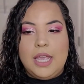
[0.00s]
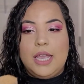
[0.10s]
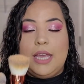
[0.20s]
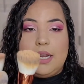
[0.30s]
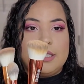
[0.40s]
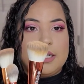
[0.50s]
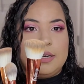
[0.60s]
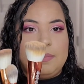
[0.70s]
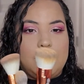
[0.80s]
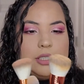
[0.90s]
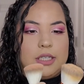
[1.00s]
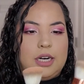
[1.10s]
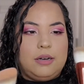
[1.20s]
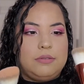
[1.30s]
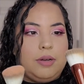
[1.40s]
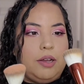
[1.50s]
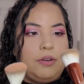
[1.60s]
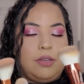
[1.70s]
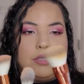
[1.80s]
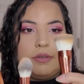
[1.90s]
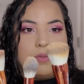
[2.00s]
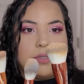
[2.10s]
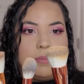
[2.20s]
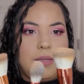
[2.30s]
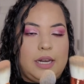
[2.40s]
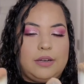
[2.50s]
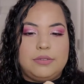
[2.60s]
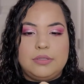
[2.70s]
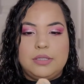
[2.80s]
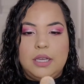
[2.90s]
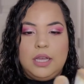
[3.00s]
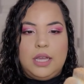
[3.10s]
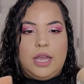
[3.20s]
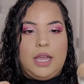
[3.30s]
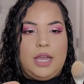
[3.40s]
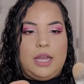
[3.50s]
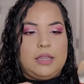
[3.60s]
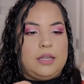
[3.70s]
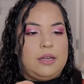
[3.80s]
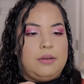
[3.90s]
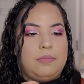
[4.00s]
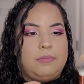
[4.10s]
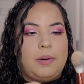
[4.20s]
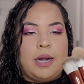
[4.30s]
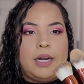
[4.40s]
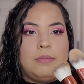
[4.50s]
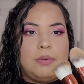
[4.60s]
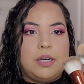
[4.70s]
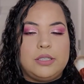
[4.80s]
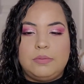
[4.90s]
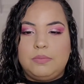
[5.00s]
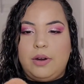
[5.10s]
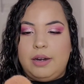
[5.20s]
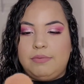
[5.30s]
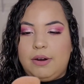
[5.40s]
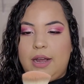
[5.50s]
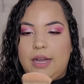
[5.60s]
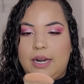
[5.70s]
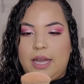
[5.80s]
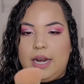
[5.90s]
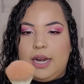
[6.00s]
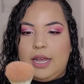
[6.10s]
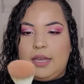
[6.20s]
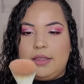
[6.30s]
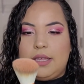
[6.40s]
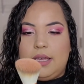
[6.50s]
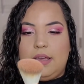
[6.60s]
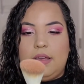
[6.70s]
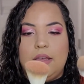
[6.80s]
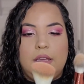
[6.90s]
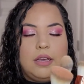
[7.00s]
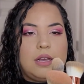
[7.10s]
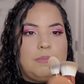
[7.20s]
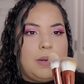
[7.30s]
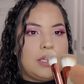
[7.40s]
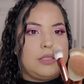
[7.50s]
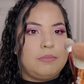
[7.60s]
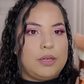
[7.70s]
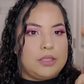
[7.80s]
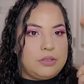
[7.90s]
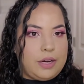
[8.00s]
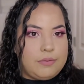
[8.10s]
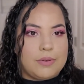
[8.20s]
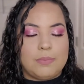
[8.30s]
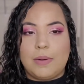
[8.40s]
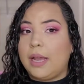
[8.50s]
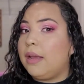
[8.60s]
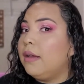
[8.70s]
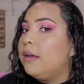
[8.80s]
it is a good brush and I will use it for something else. And the brightening brush, great for highlight, and the complexion brush, great for my